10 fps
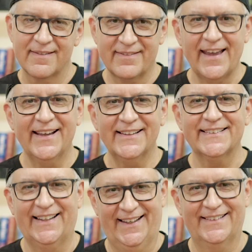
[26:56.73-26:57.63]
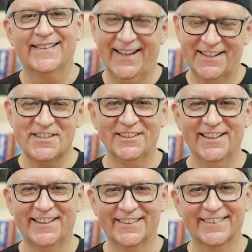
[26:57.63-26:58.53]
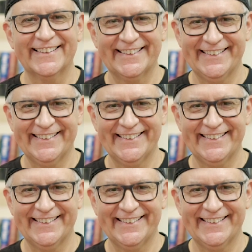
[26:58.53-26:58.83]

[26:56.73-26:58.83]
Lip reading: Thanks, and catch you later.